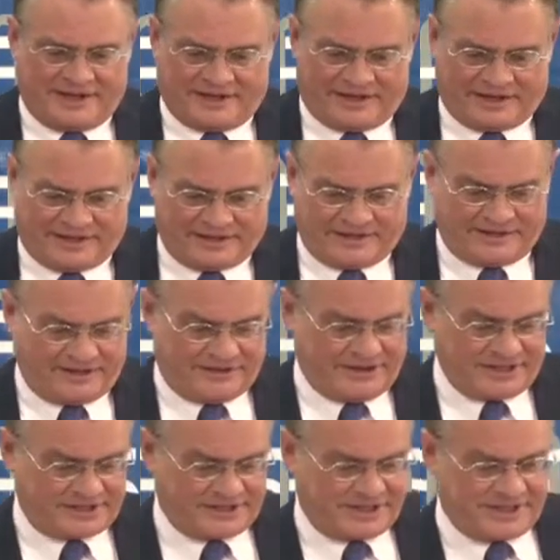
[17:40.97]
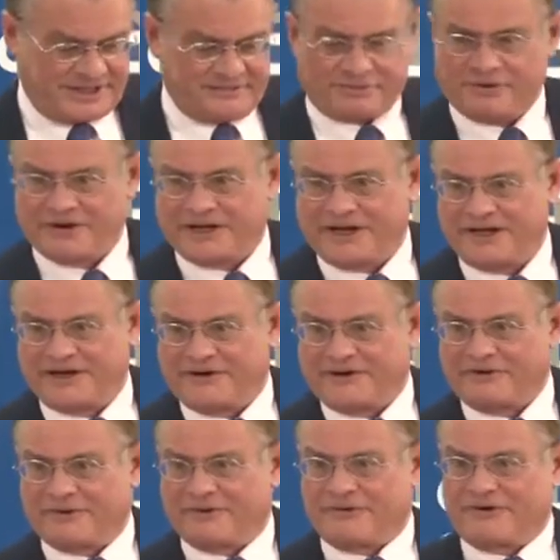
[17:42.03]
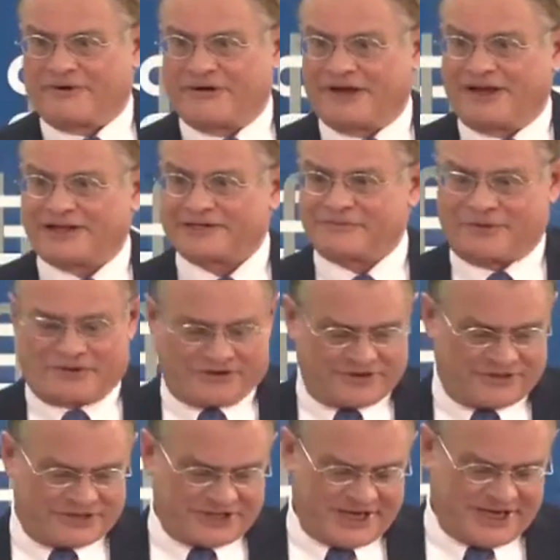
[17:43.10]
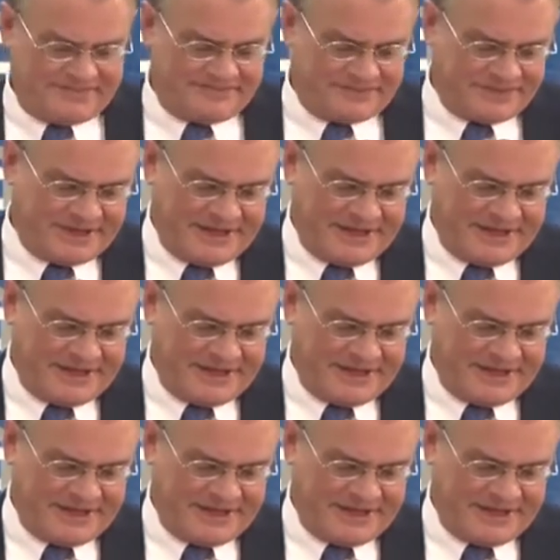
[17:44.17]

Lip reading: The U.S. didn't import any oil. We were an oil exporter at the time.